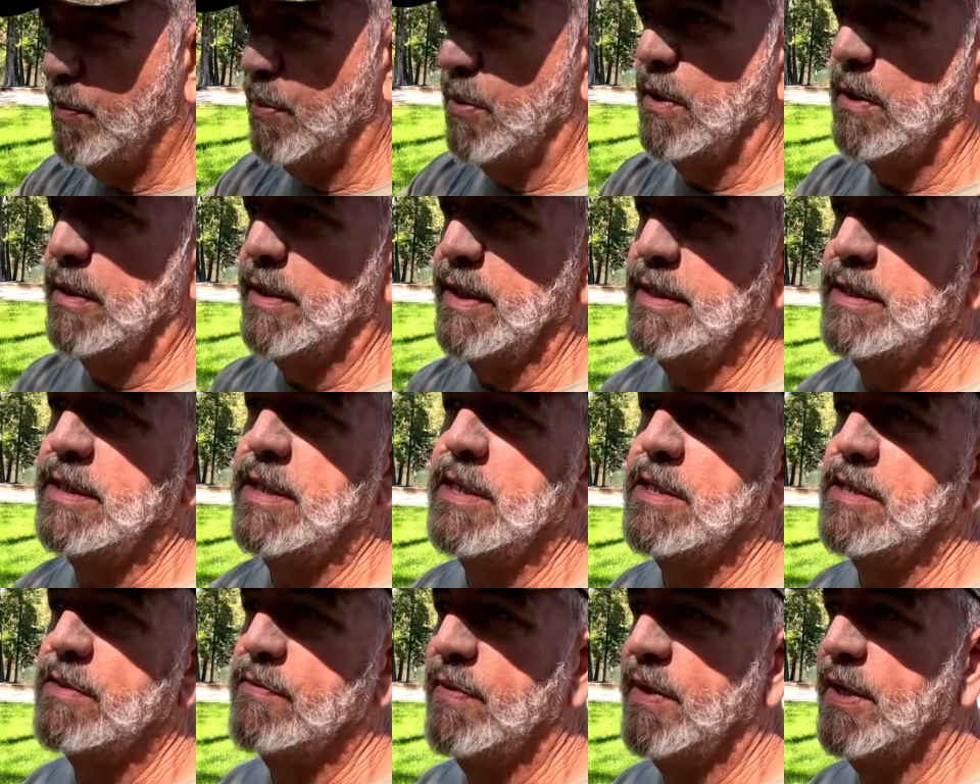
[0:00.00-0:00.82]
to put a link to
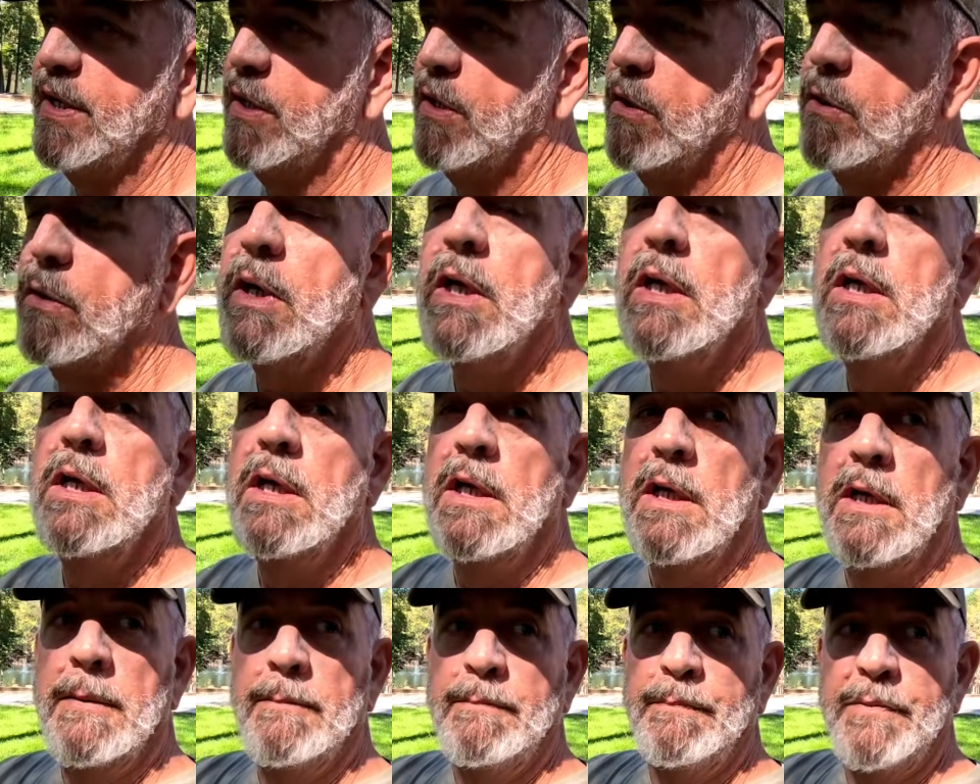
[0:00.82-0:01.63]
his video
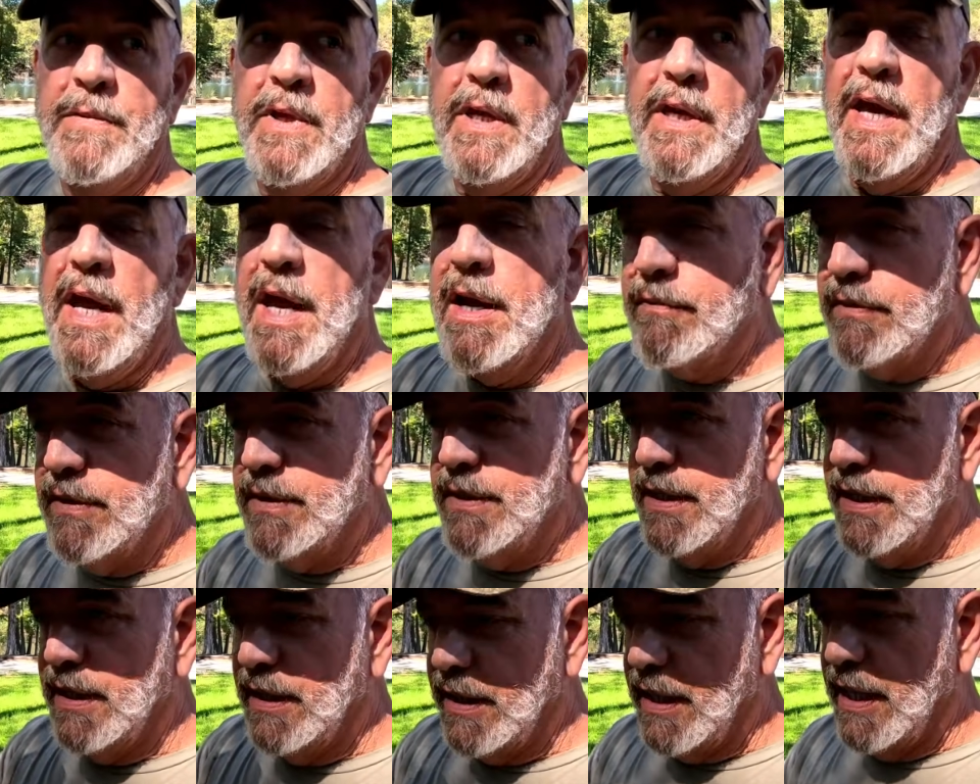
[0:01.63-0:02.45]

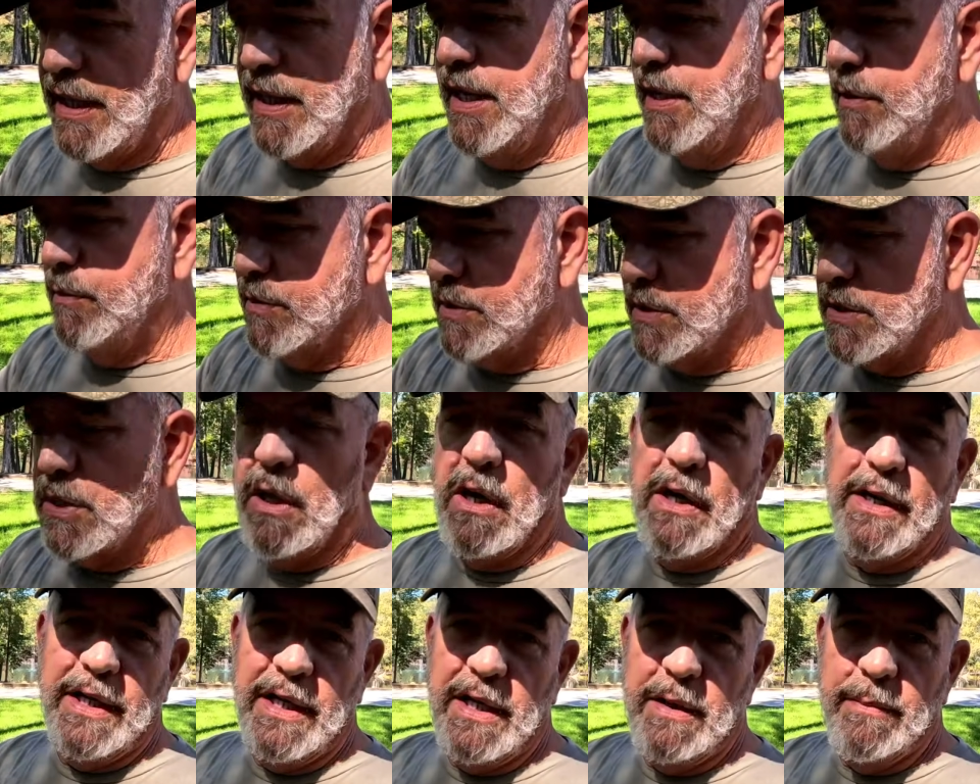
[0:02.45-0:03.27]
everything that he was
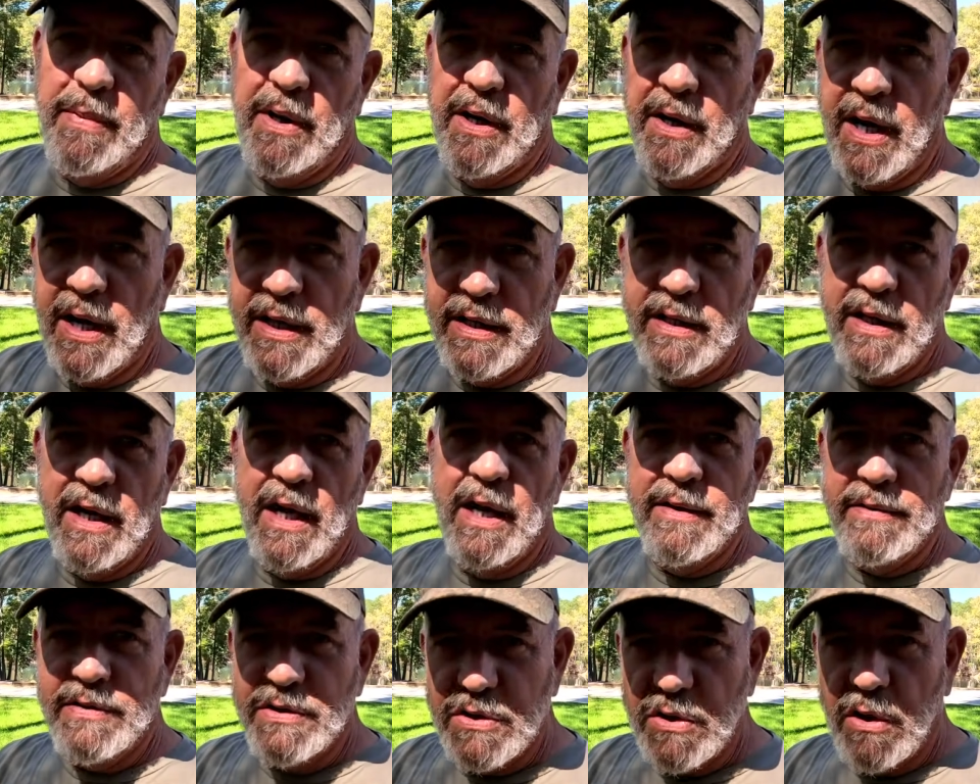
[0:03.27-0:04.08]
talking about, I,
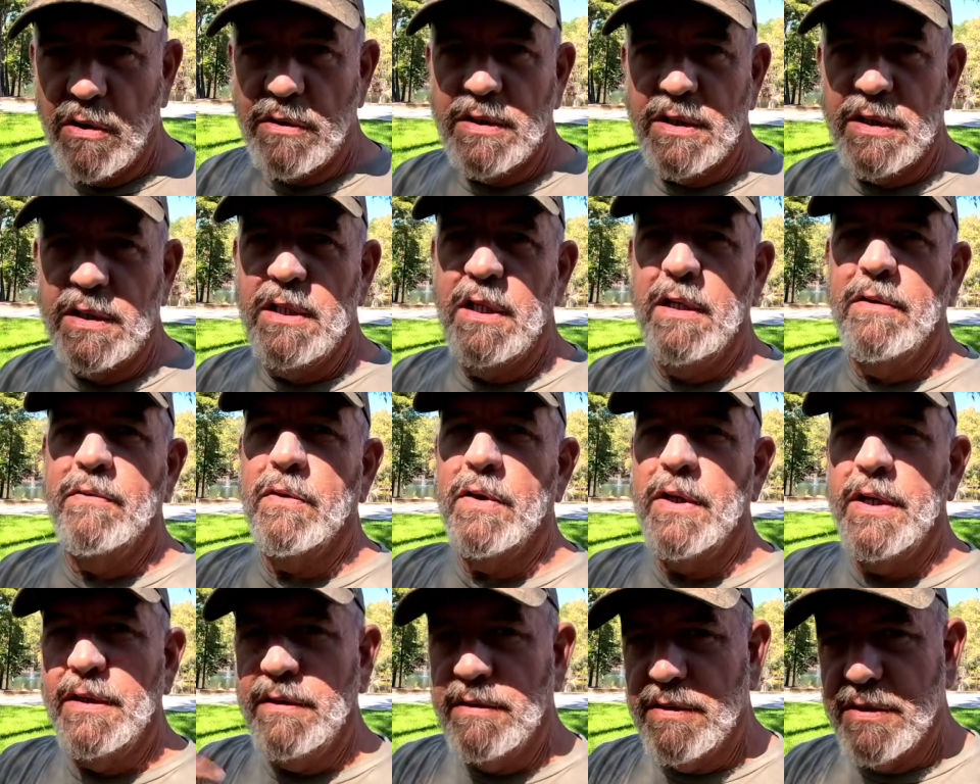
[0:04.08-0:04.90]
I, start to
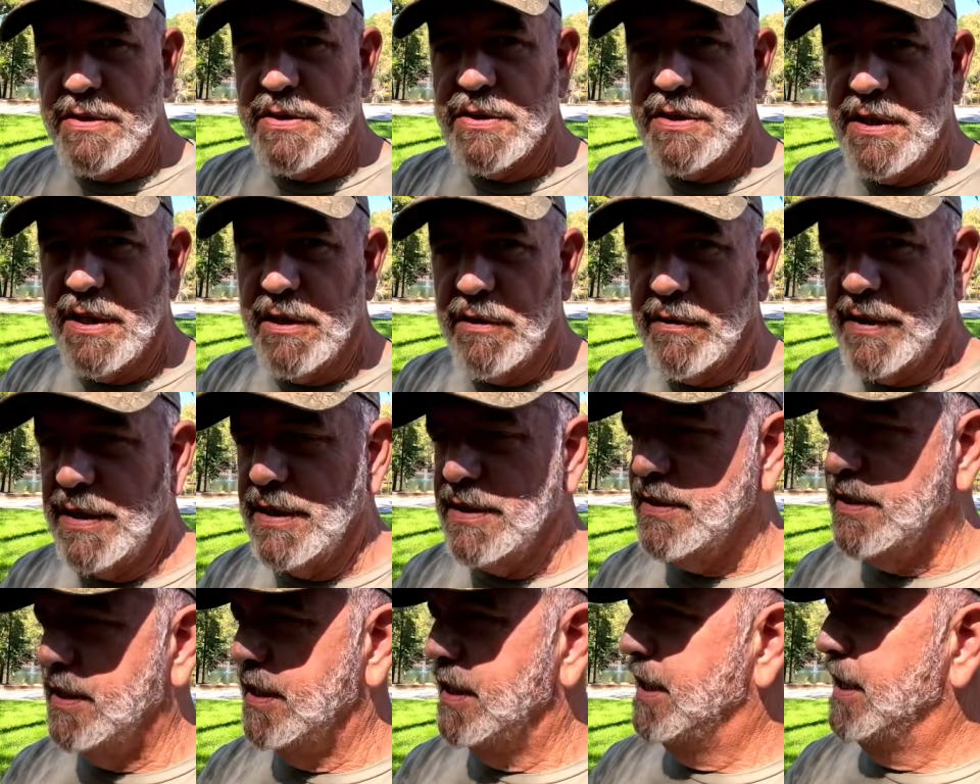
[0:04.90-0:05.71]
cover in this
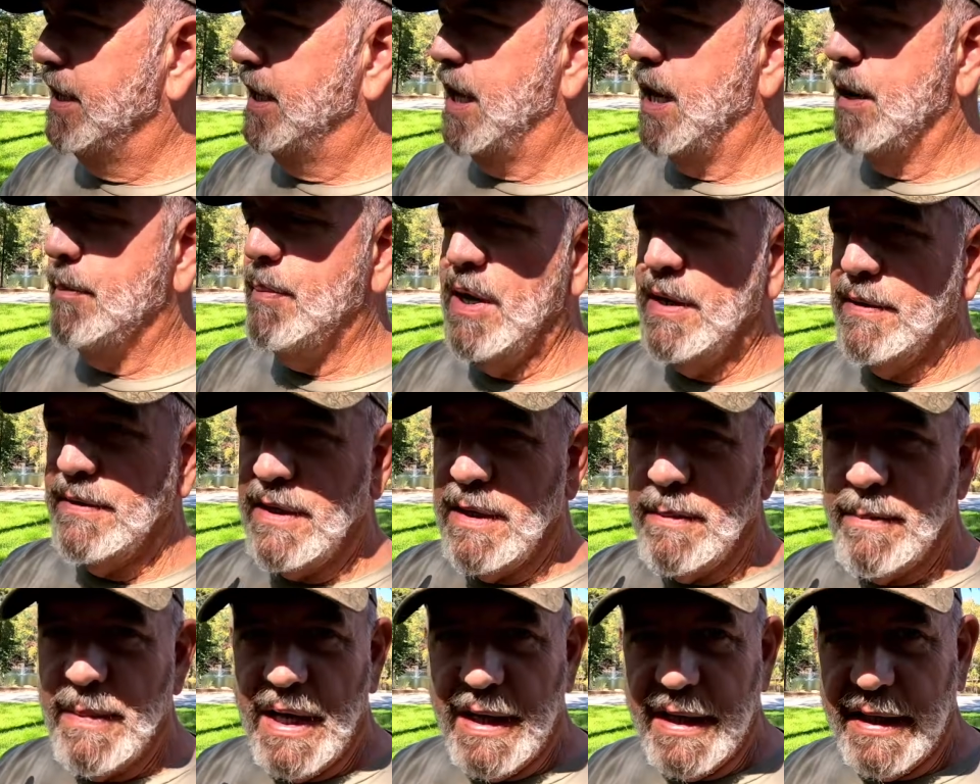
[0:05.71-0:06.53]
series about
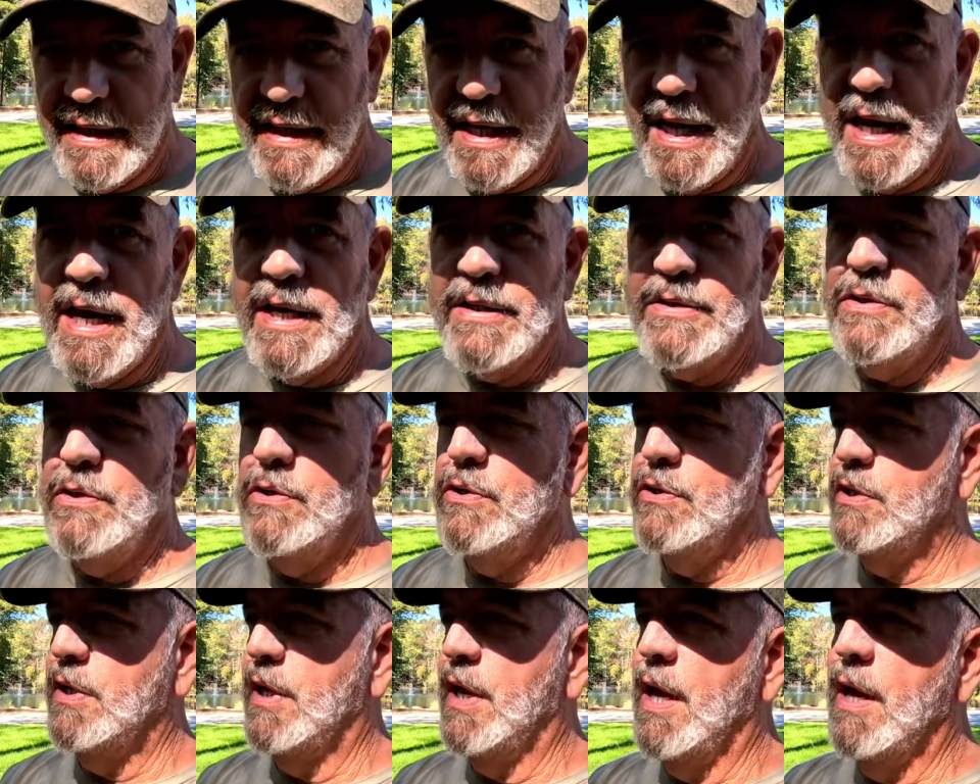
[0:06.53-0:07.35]
the amount of gas
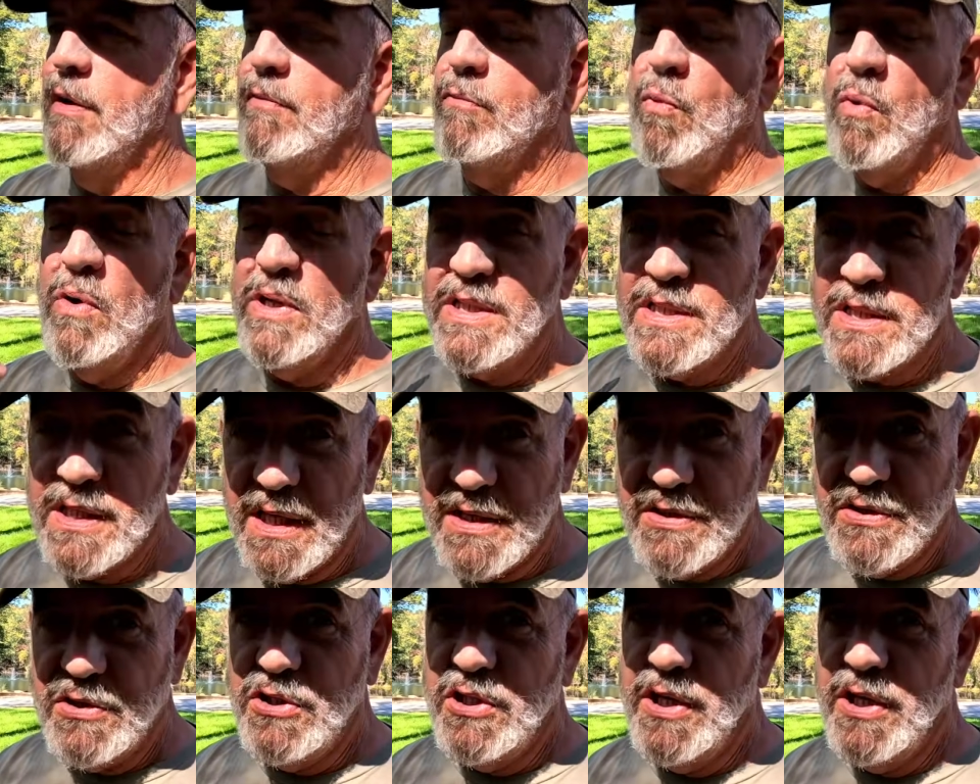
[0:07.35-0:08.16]
you should have, what size